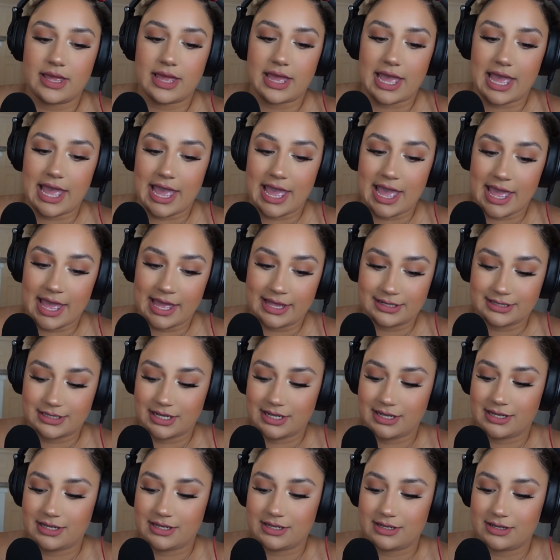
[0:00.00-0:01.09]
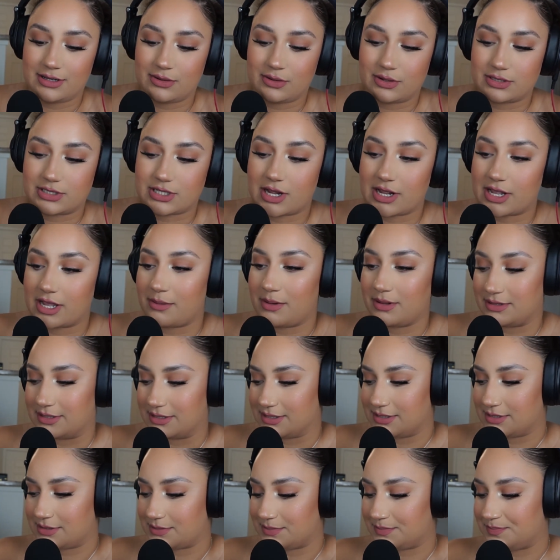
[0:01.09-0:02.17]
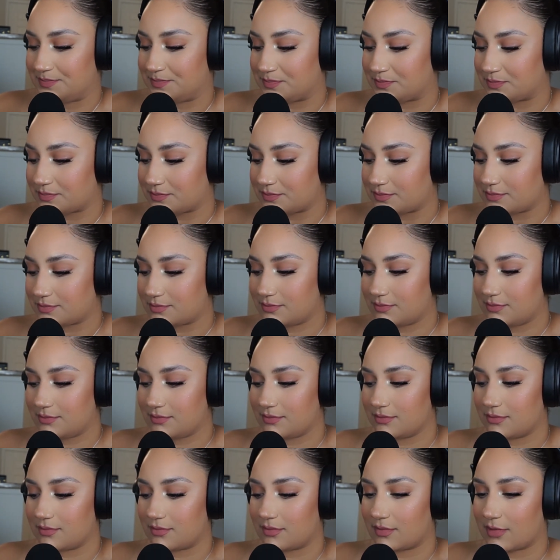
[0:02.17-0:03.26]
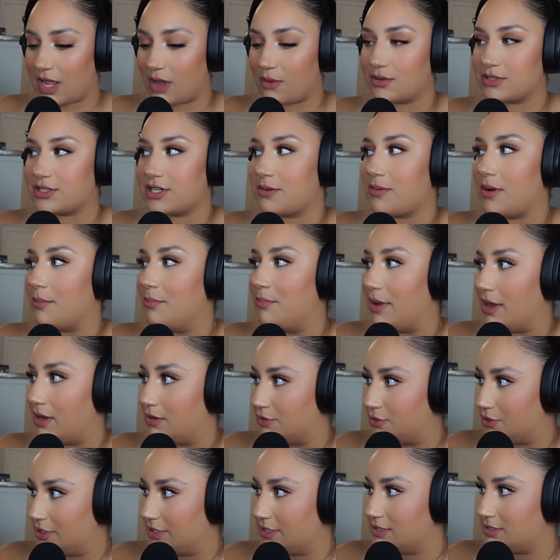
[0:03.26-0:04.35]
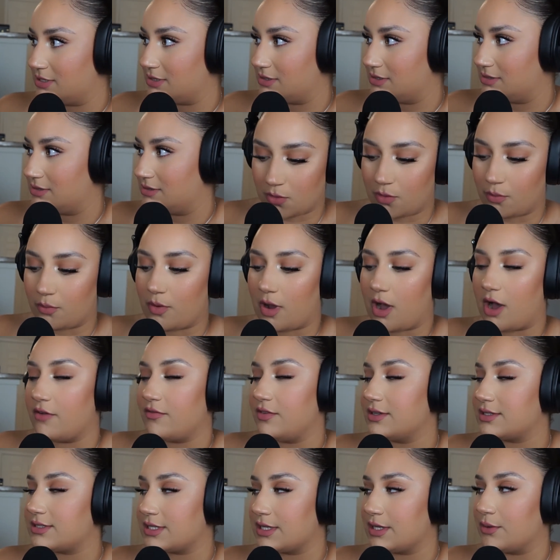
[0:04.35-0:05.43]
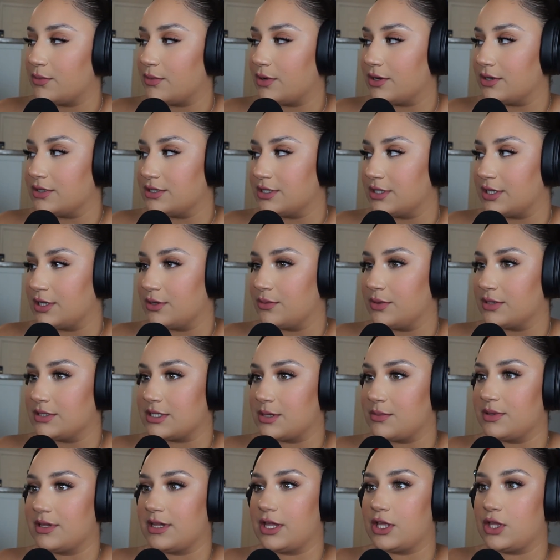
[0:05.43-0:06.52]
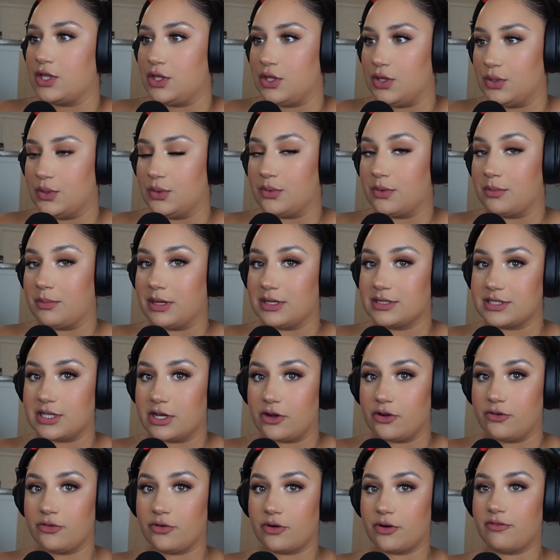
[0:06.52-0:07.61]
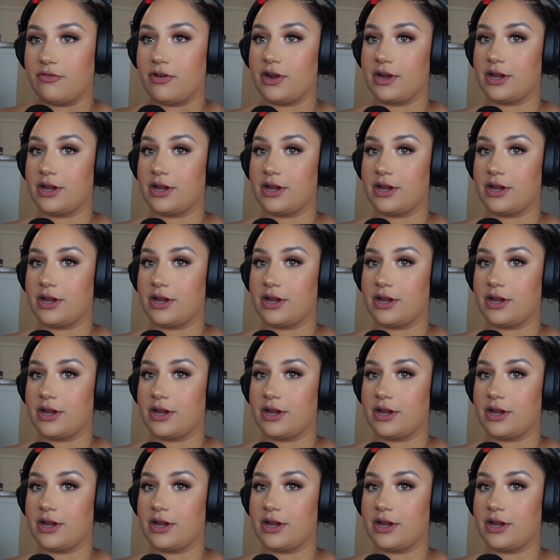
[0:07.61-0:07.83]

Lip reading: And talking about this, I want to talk about boundaries. Obviously, when you're dealing with someone like you and myself, who are very